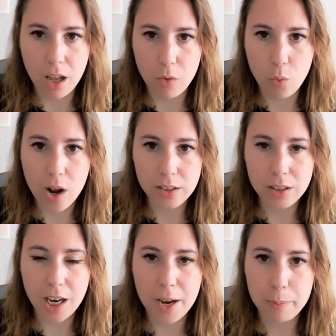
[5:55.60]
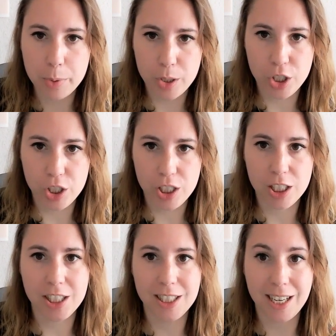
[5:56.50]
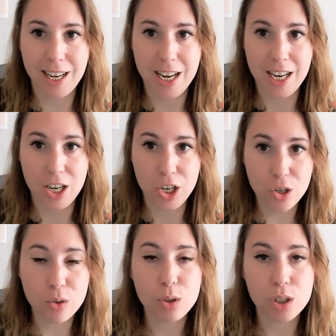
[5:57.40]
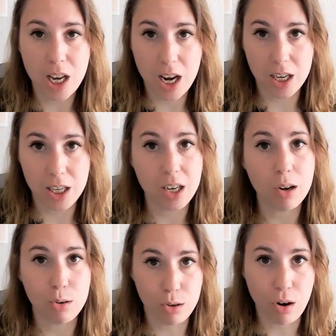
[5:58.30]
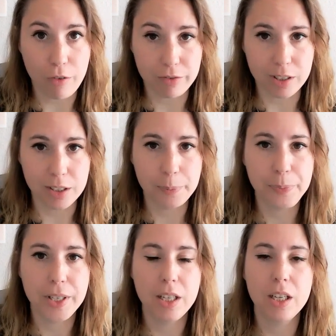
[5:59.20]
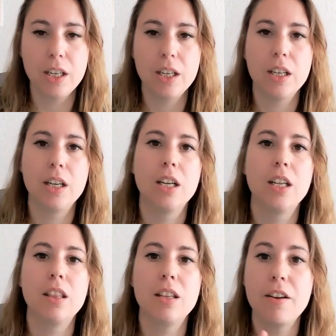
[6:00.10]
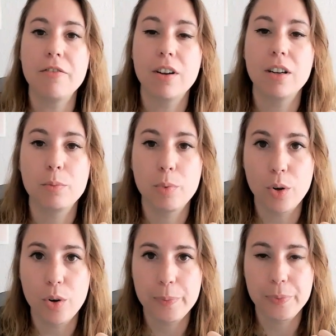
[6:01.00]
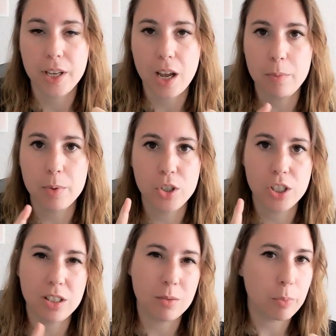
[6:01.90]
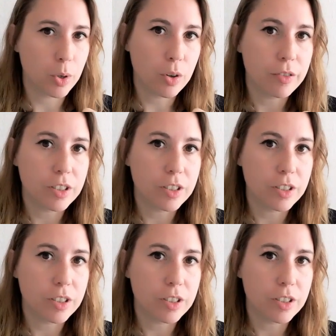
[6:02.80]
one-time purchases that I use daily or often. Thrivecart Pro. I purchased the Pro